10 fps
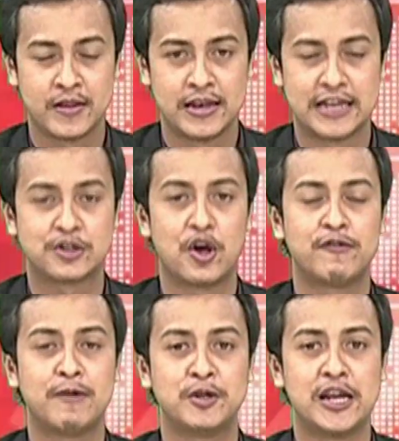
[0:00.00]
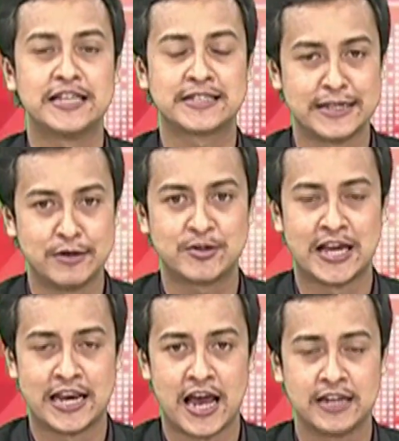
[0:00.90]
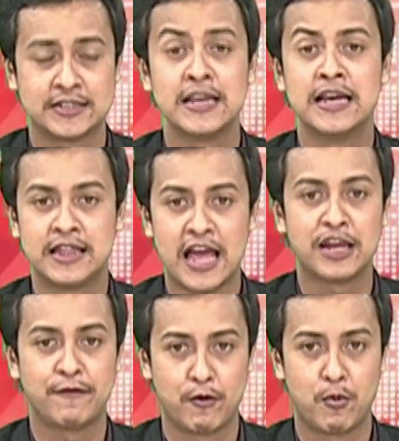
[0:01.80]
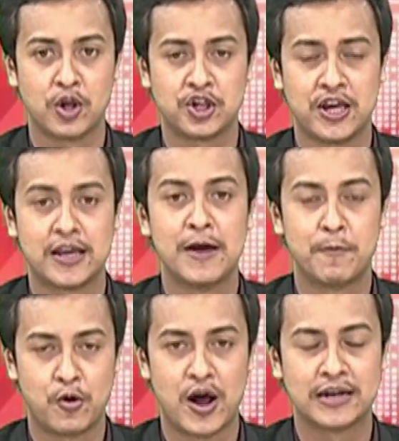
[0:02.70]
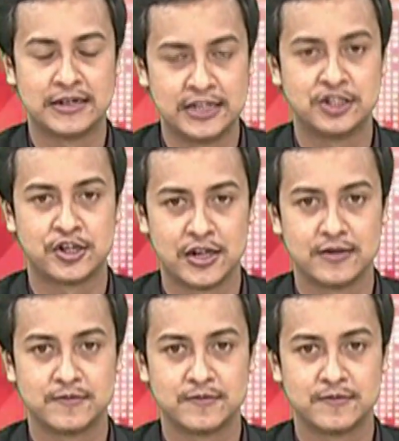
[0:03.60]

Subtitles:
That's all from today's news headlines. Thank you for watching Prag Digital.